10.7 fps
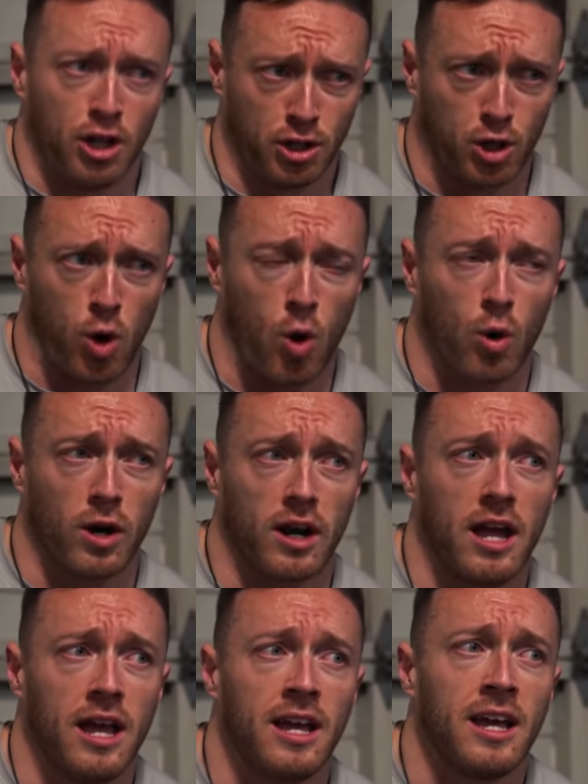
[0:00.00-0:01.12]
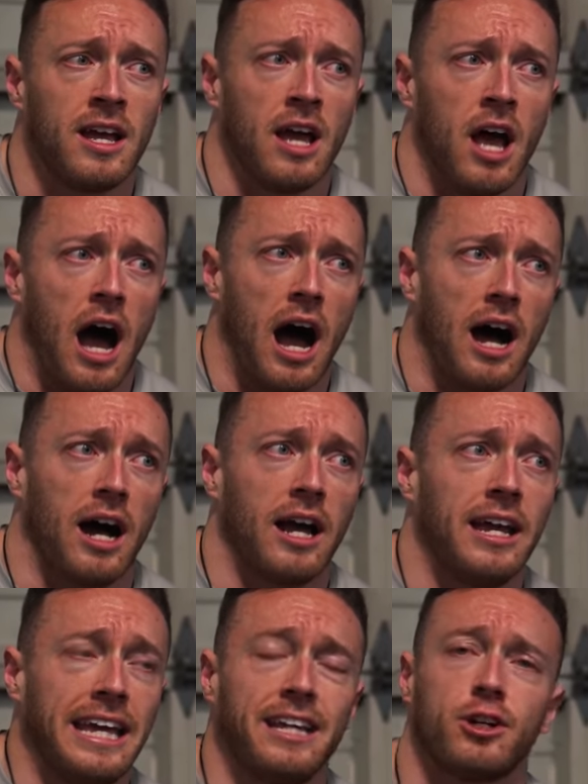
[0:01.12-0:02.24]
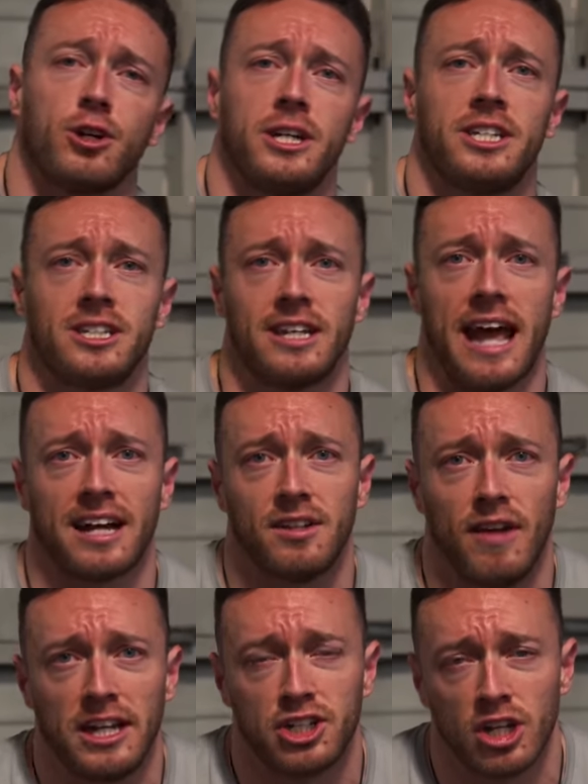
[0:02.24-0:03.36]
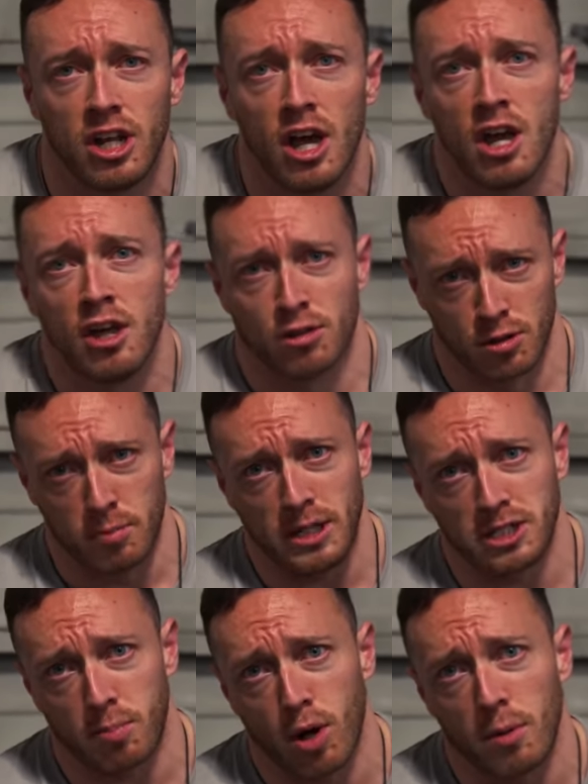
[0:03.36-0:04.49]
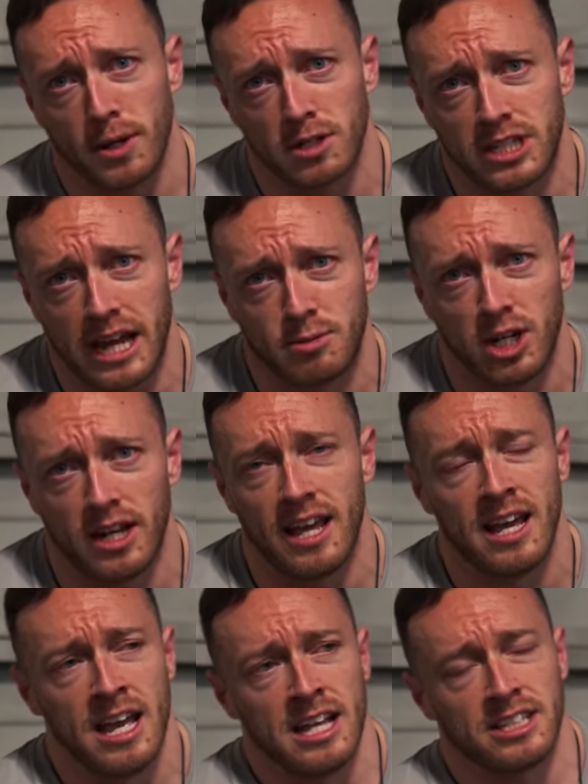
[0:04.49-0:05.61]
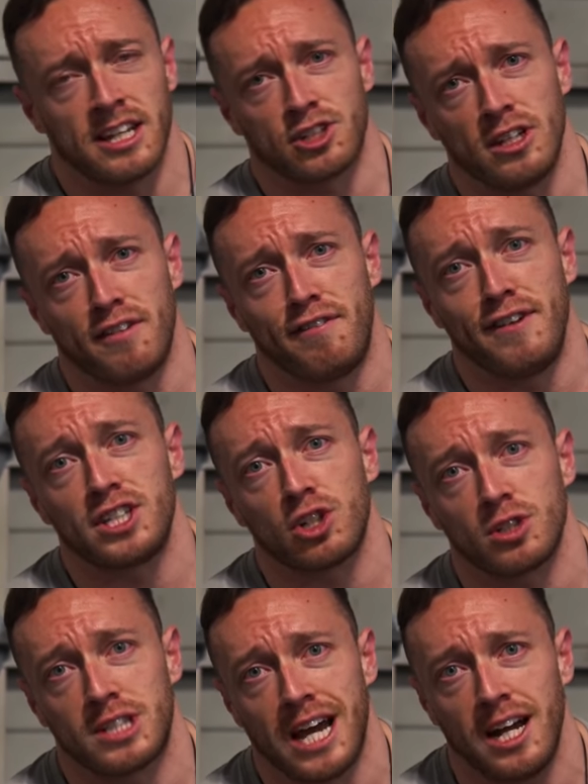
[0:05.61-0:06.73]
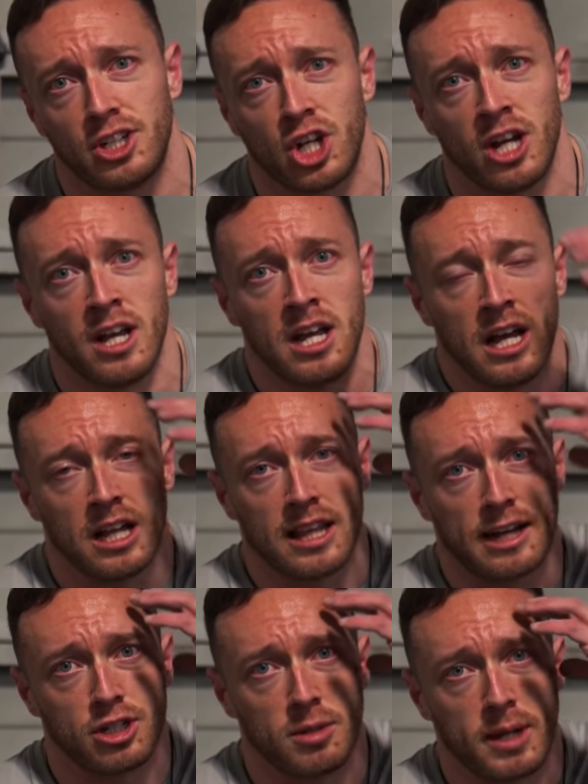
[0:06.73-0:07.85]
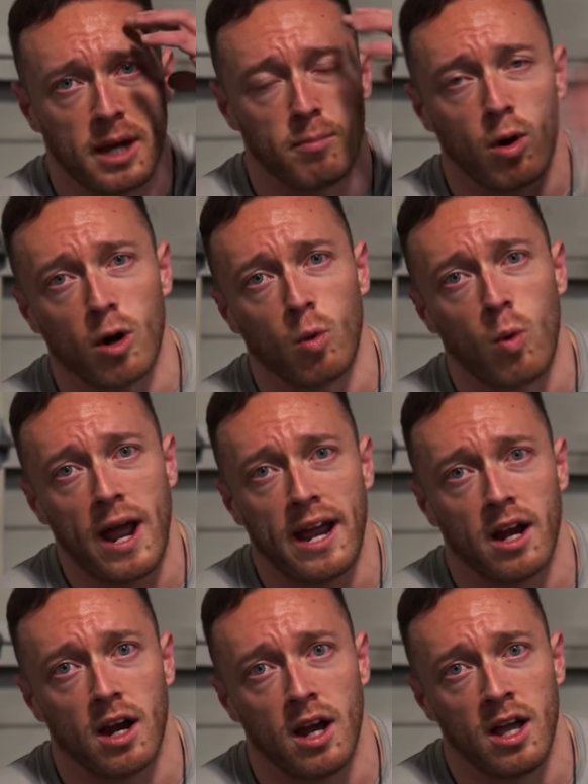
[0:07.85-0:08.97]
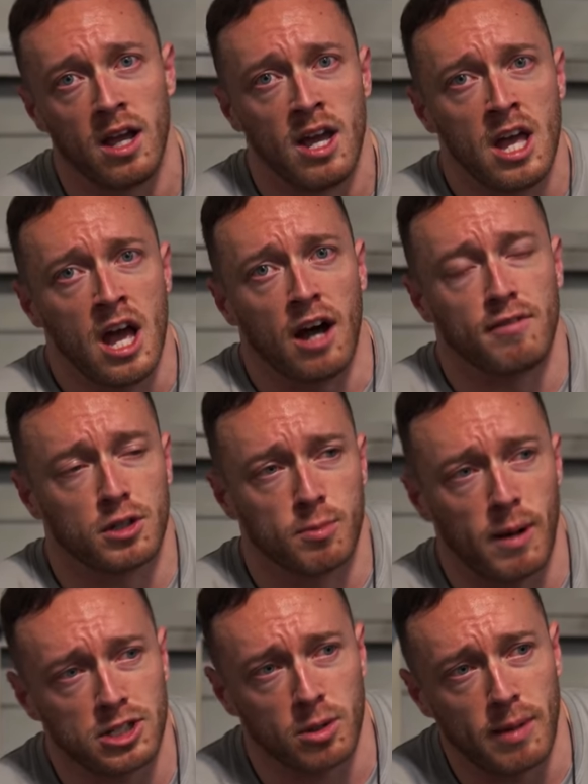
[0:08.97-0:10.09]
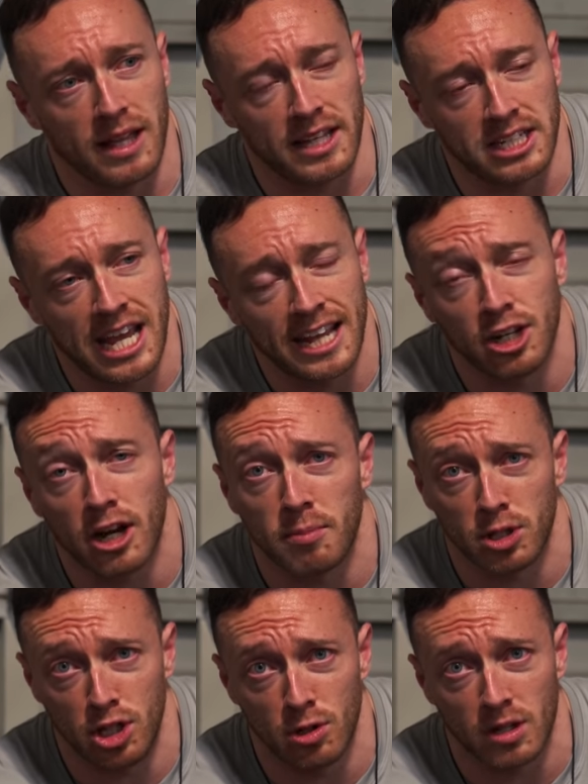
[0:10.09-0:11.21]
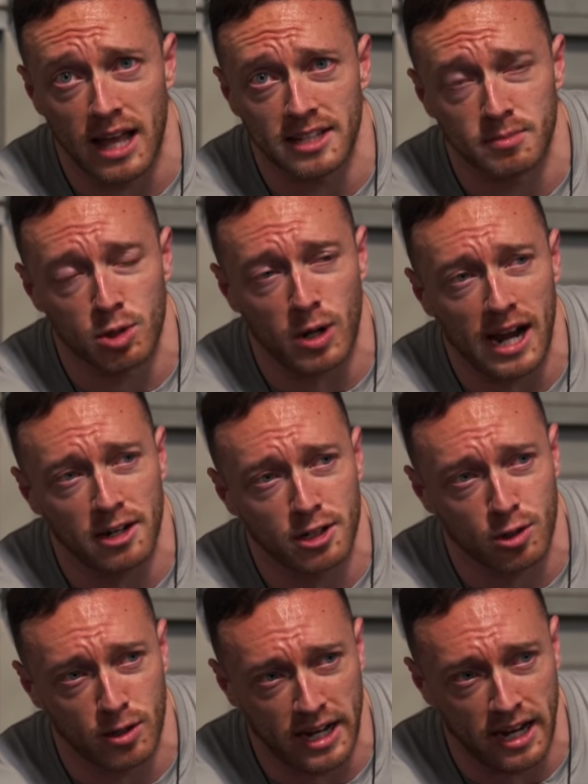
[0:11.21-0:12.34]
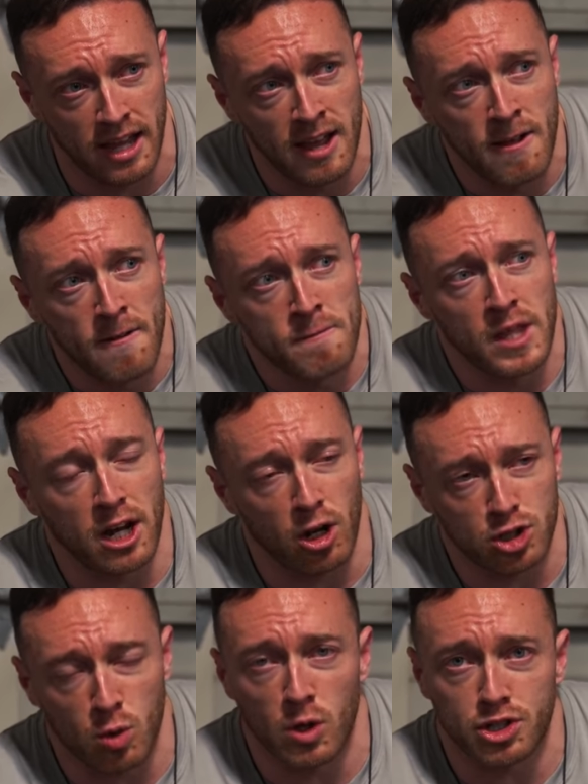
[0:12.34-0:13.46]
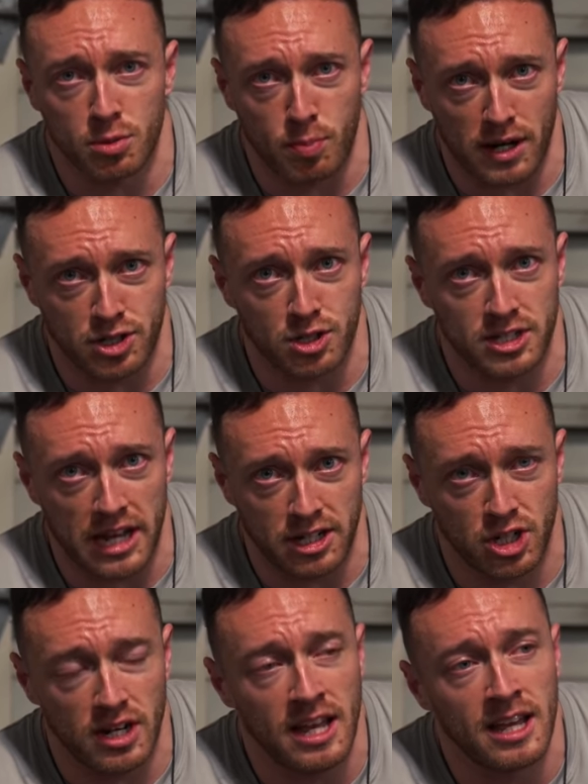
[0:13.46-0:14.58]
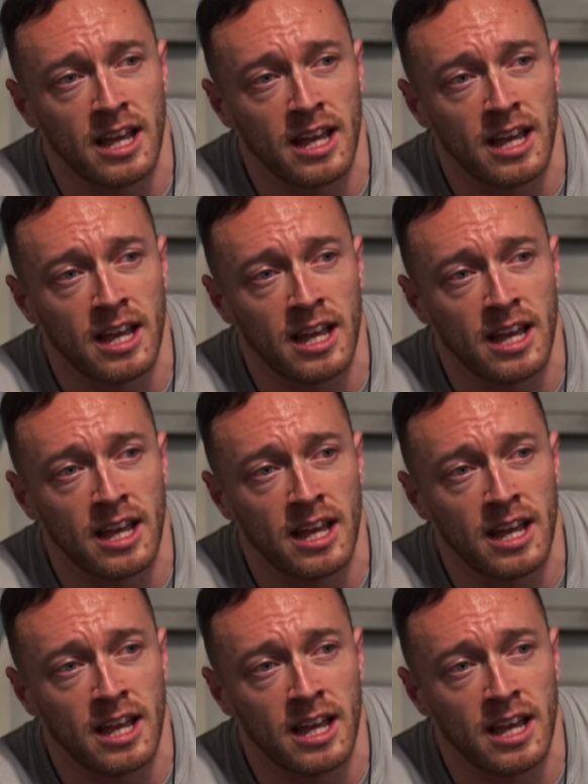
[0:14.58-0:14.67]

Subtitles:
your core increases in activation through the means of proprioception. Essentially, the physical touch allows you to become more aware of those muscle bellies and you're able to utilize them to a higher degree. It also works with pressurization,